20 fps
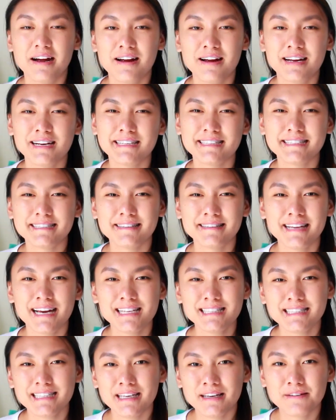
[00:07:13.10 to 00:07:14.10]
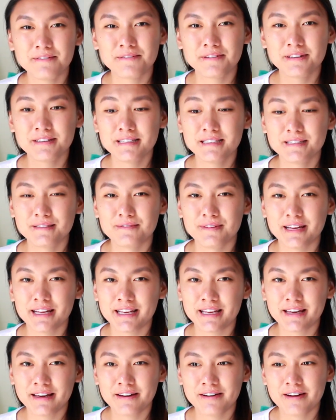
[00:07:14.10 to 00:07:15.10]
Alright, so that's it for this
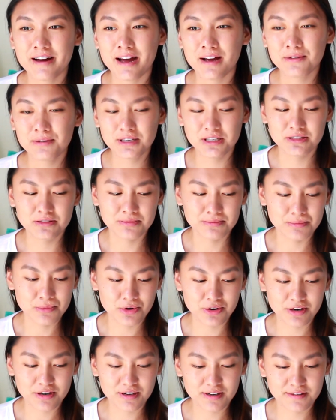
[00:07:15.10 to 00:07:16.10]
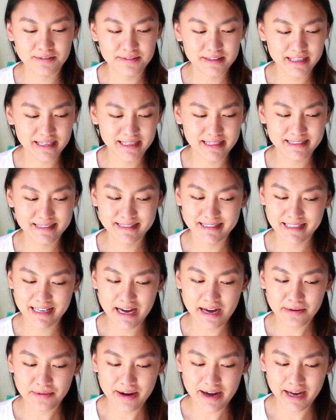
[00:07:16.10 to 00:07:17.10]
video. I wish more of these
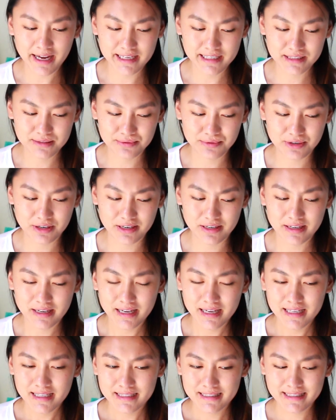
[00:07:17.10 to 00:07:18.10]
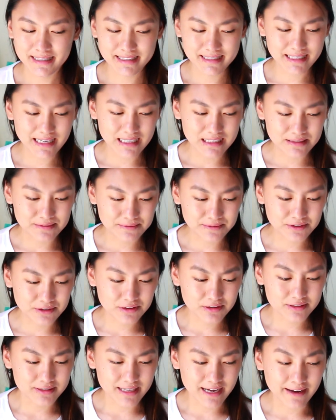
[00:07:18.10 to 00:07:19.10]
DIYs were
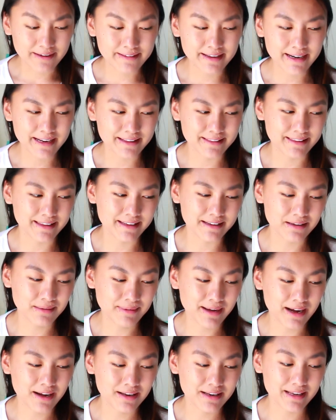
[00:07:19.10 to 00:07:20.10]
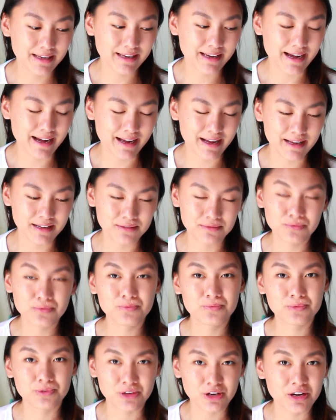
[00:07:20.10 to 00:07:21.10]
successful. Now that I think about it, I
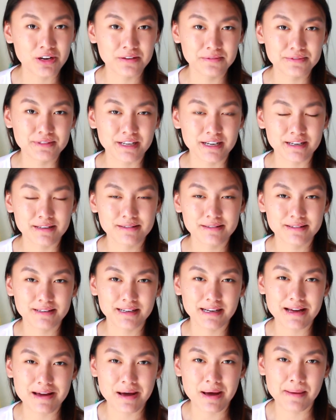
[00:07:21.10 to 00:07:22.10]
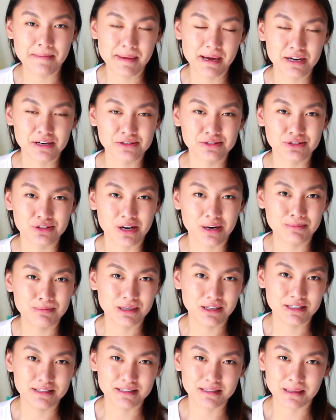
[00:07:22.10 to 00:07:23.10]
could have done a better job
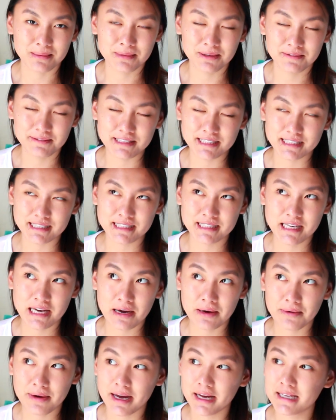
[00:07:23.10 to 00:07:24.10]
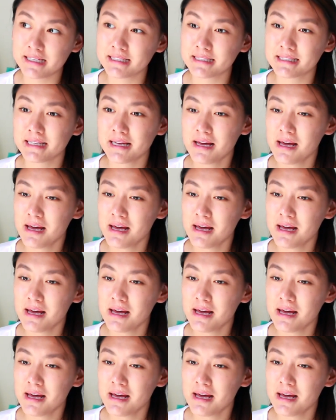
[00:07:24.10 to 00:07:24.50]
on some of these DIYs.